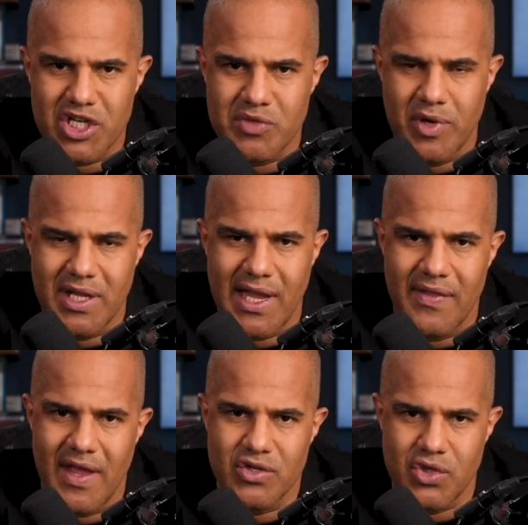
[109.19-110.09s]
I'll just put it
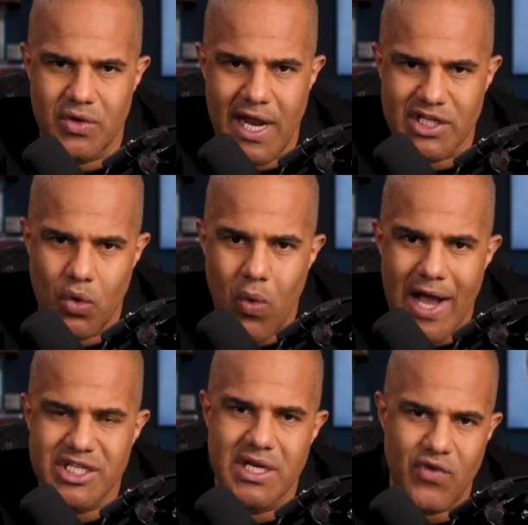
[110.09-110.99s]
down there so you can actually
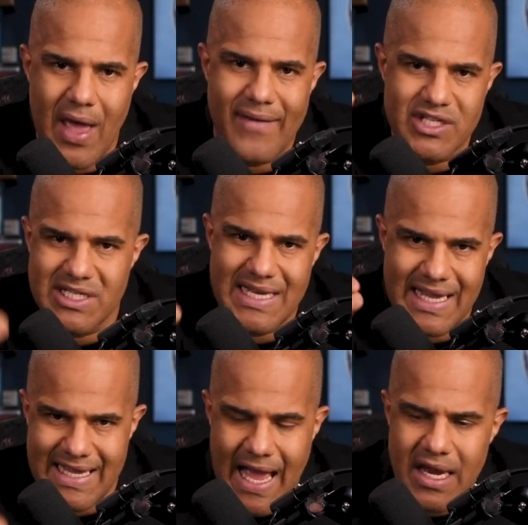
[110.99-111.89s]
watch it if you haven't seen
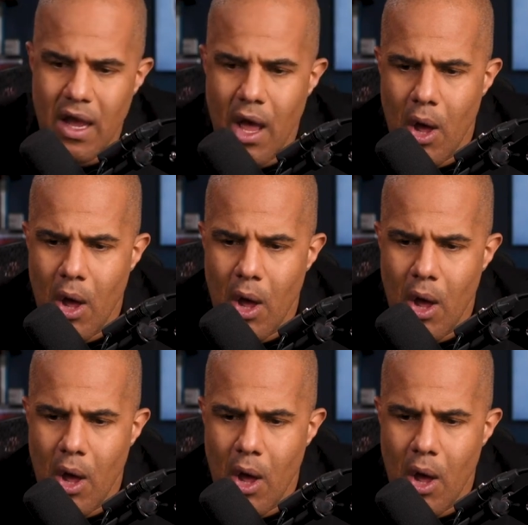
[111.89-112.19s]
it yet.